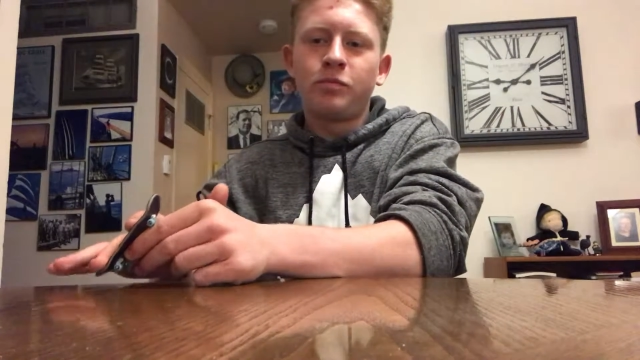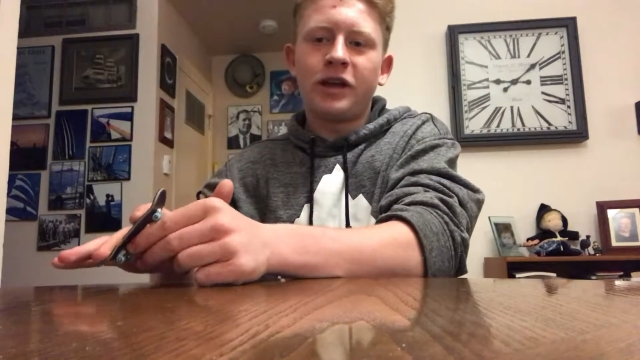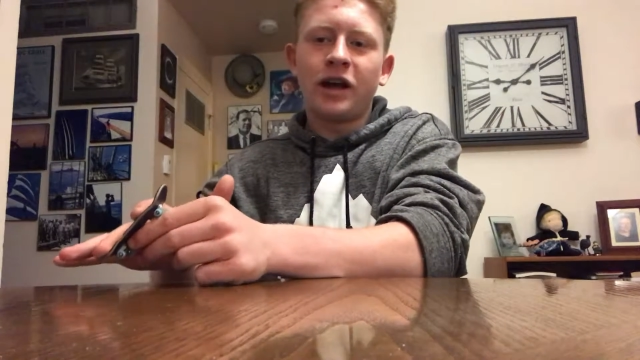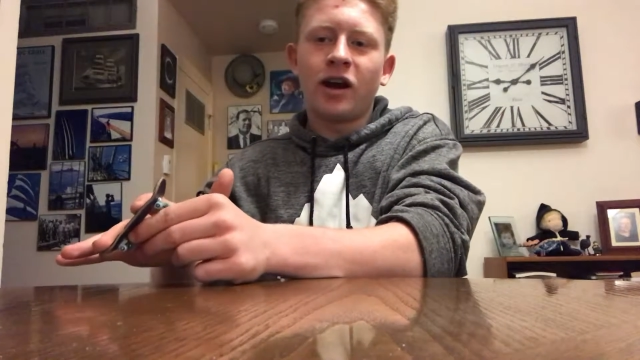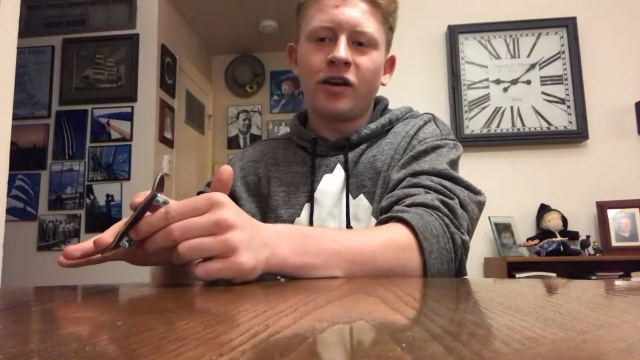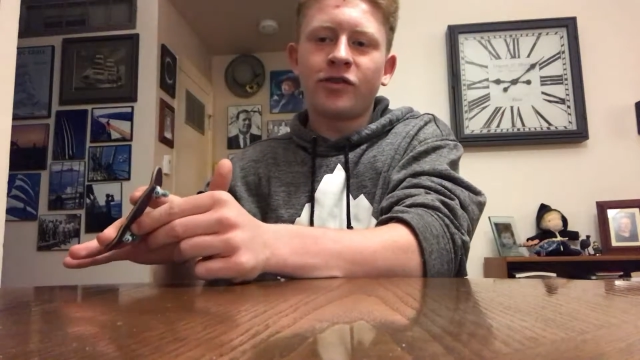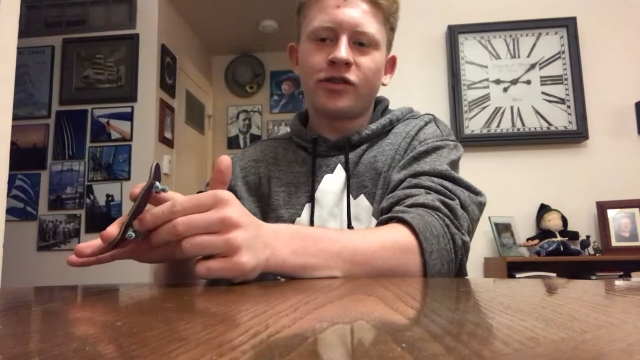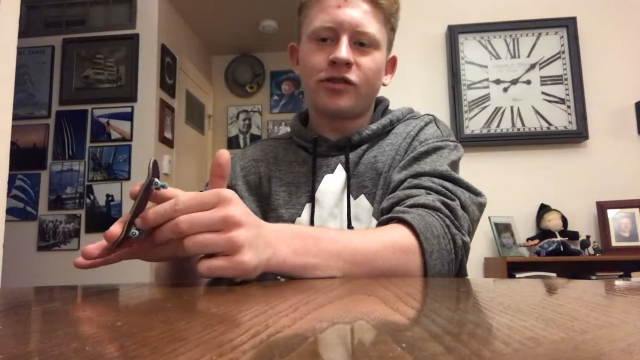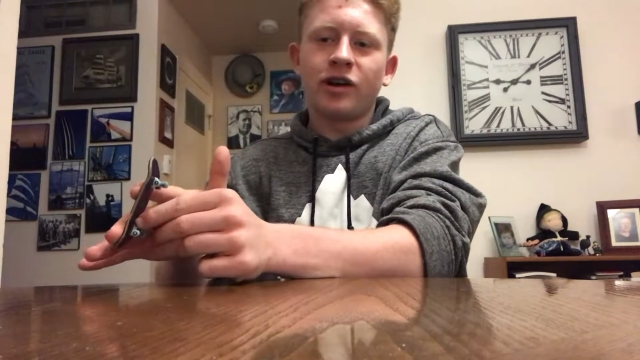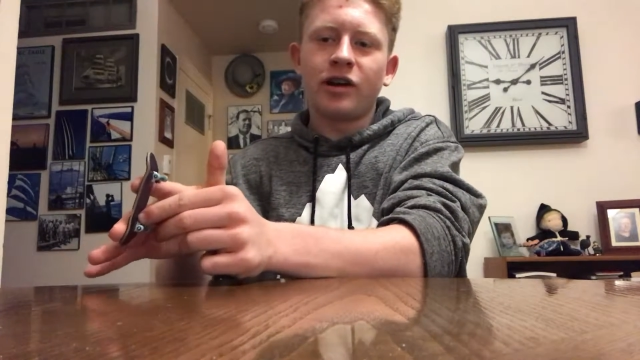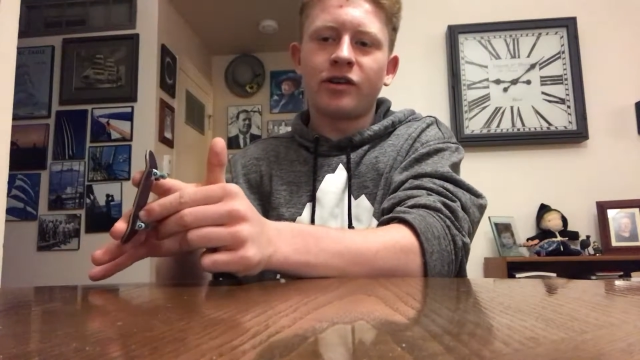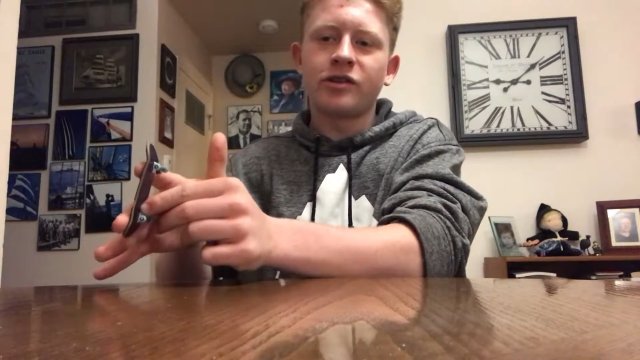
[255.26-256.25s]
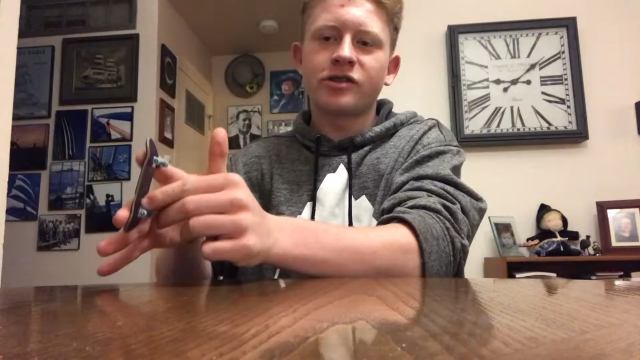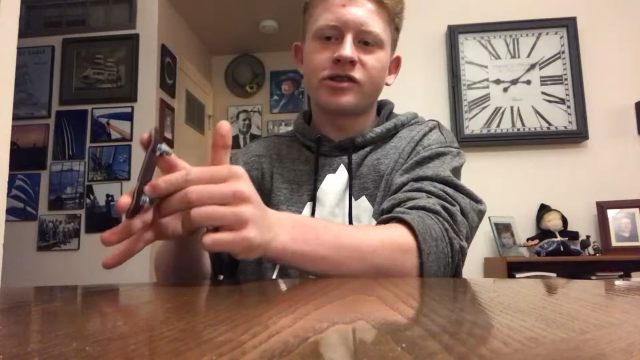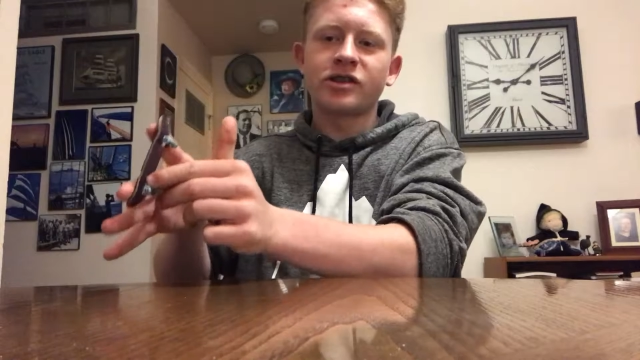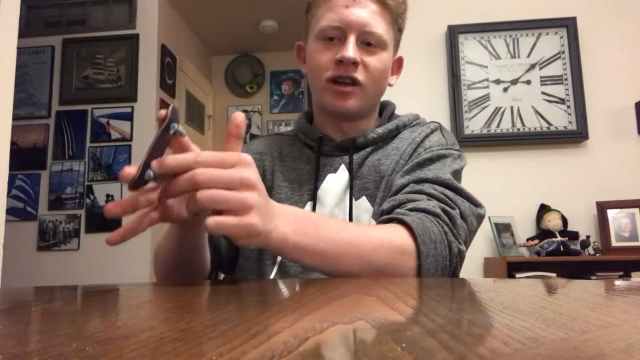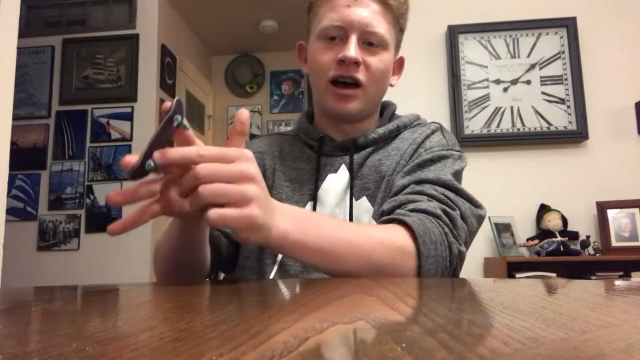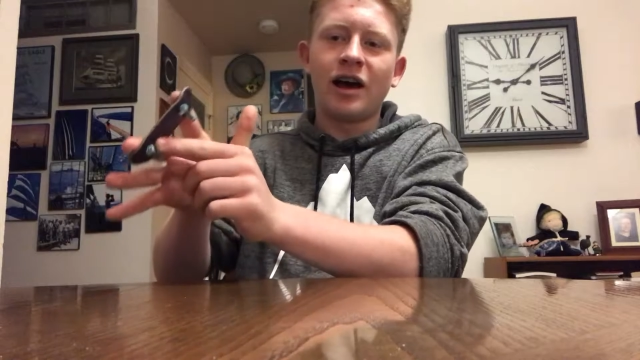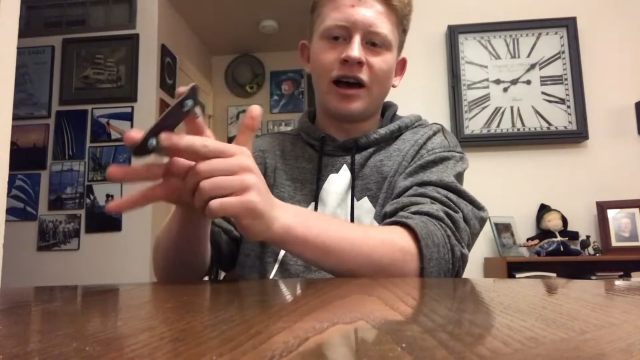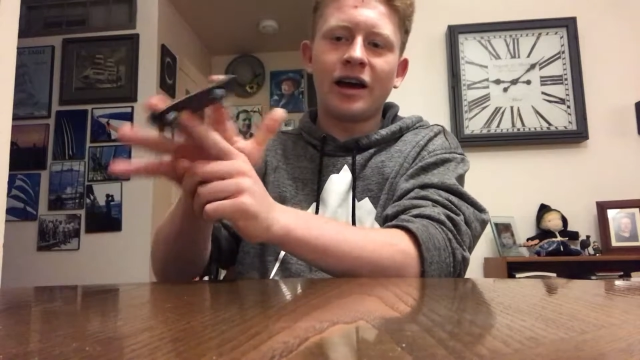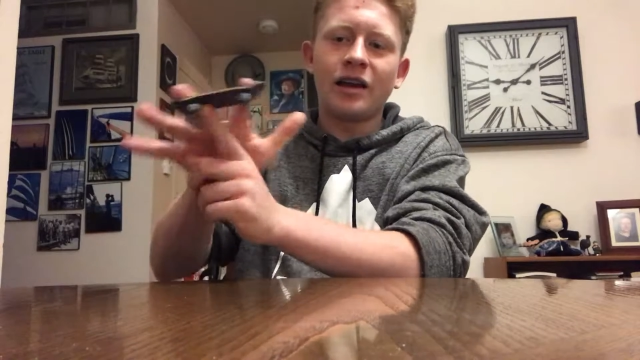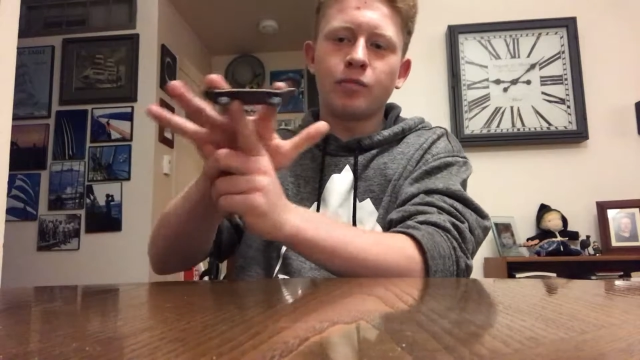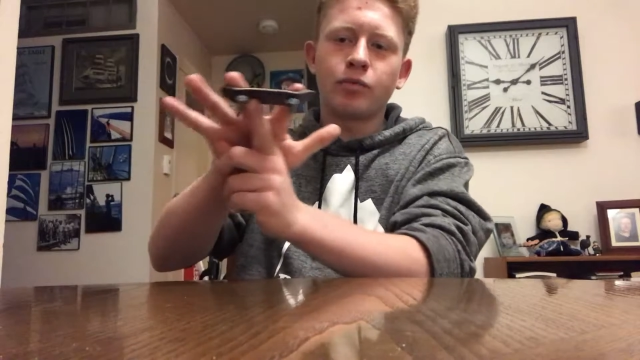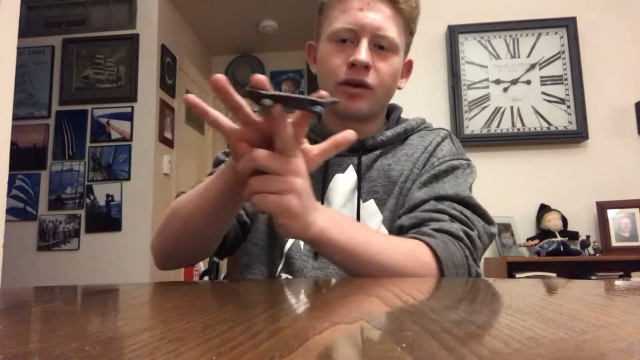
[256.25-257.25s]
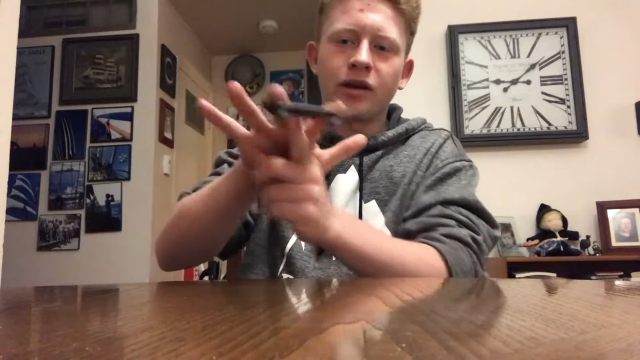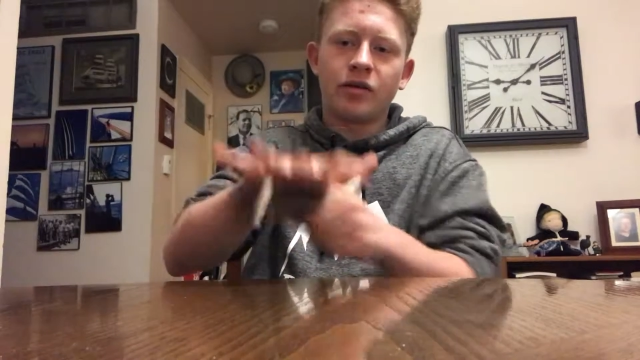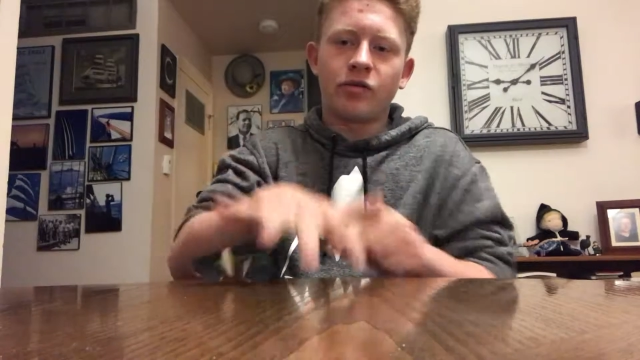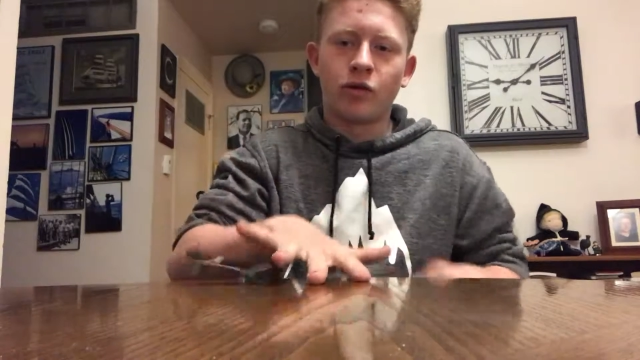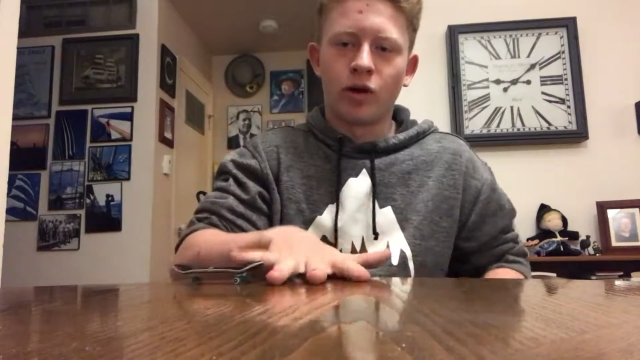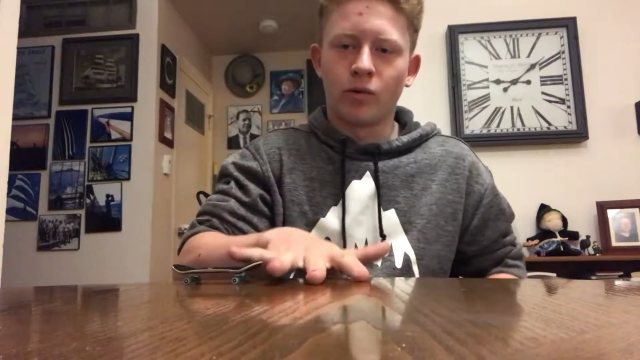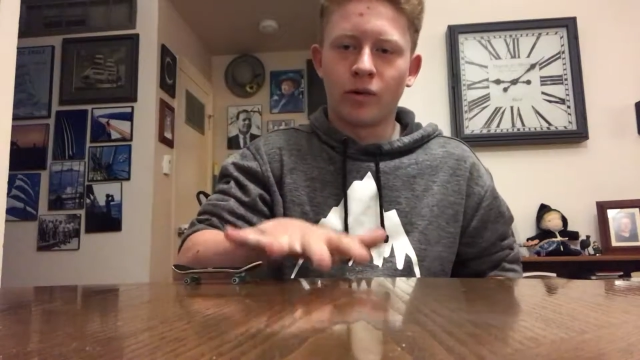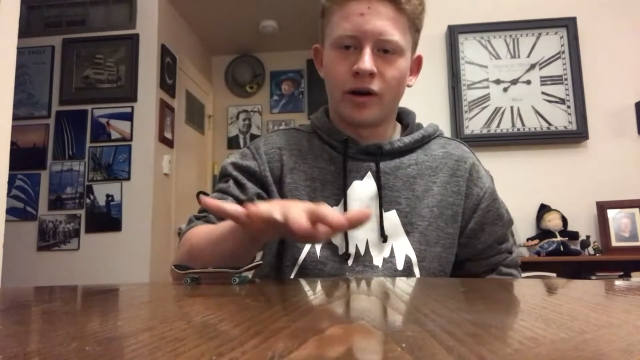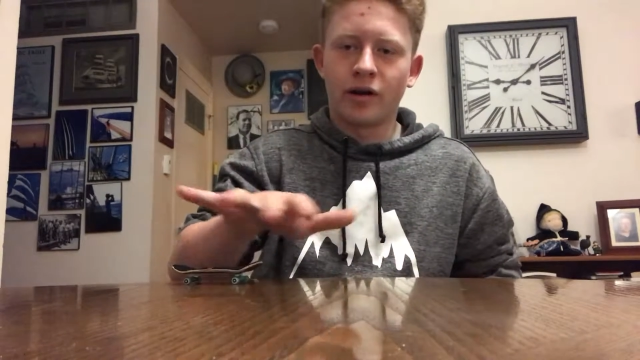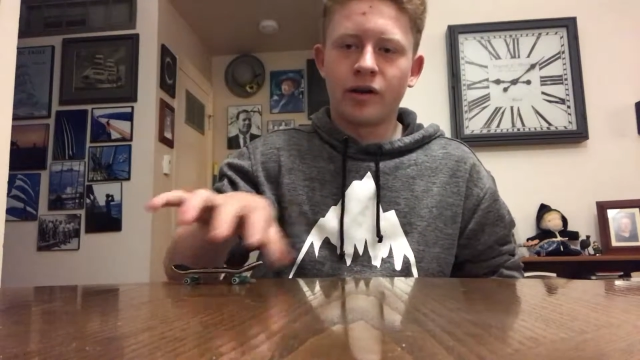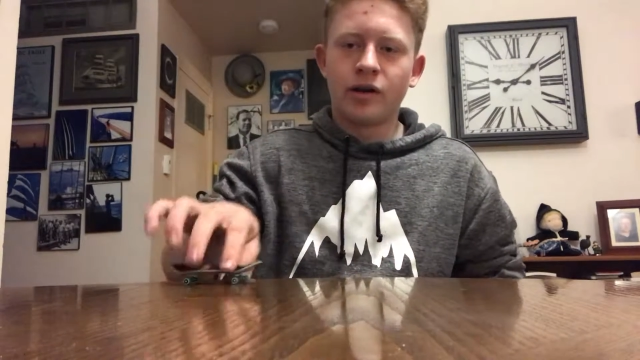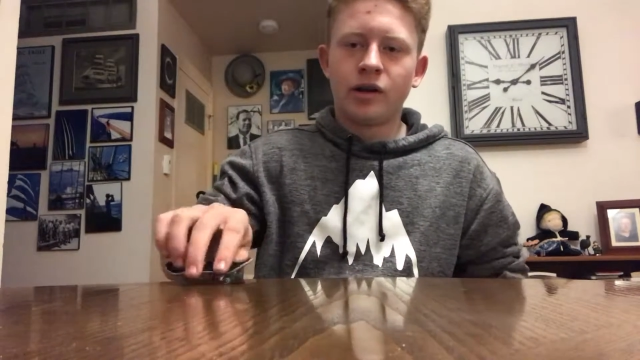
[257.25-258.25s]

get off the ground, slide, bring it forward.